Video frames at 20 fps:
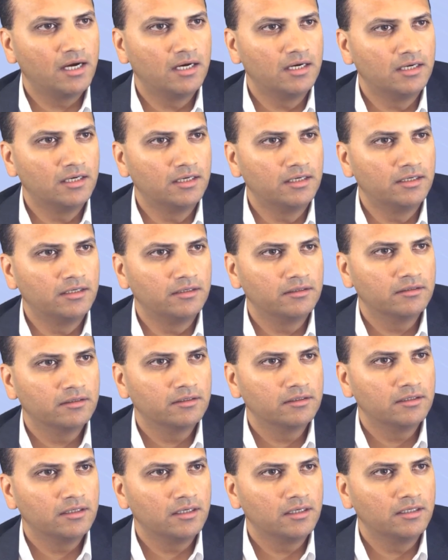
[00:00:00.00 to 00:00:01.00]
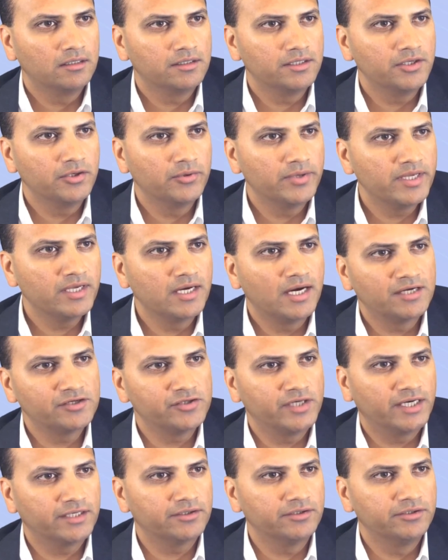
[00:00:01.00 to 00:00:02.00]
are a DoD
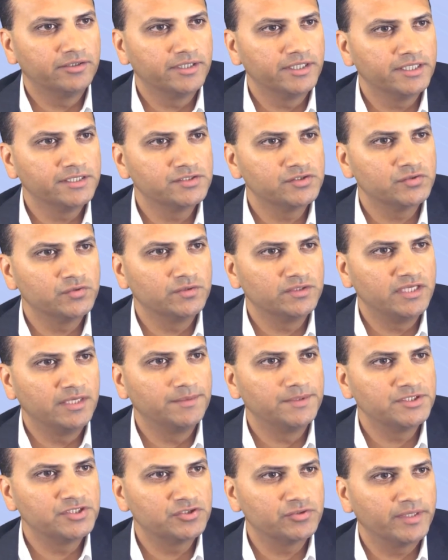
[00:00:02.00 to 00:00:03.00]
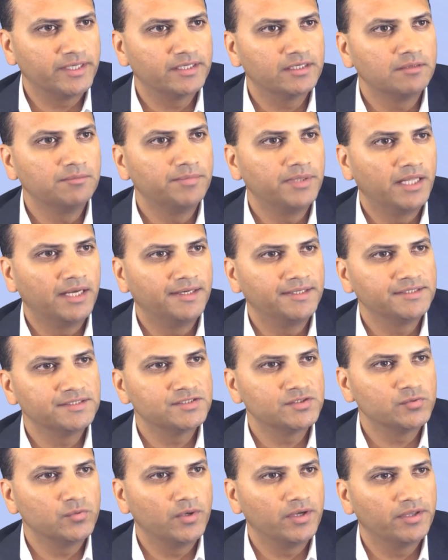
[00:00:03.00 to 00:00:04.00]
contractor needs to demonstrate
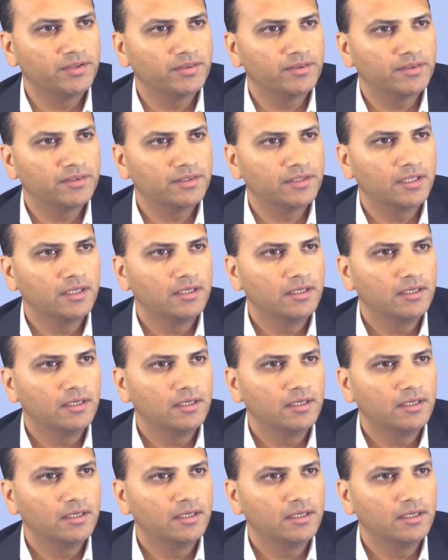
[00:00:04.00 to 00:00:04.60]
compliance with